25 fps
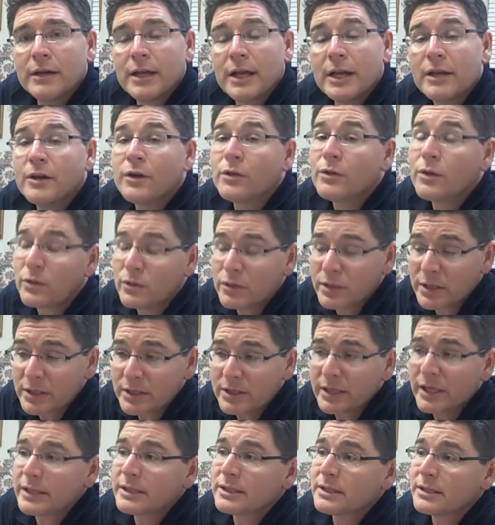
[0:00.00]
Yeah, no, there's a
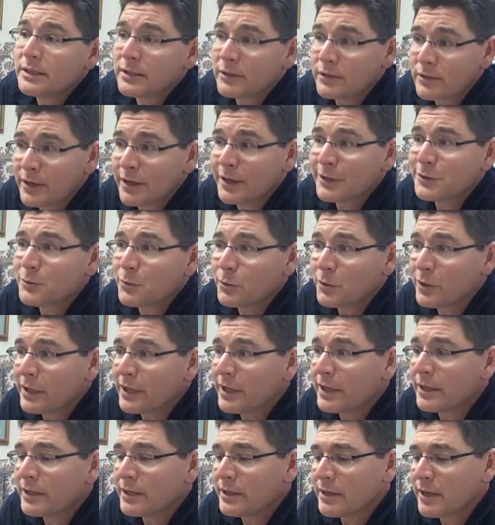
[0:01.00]
sense that it's really
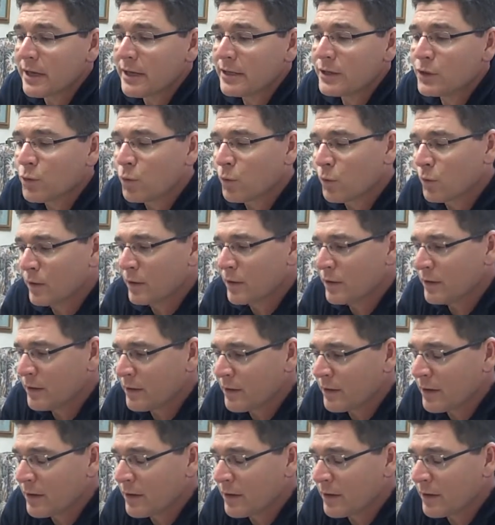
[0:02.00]
a torn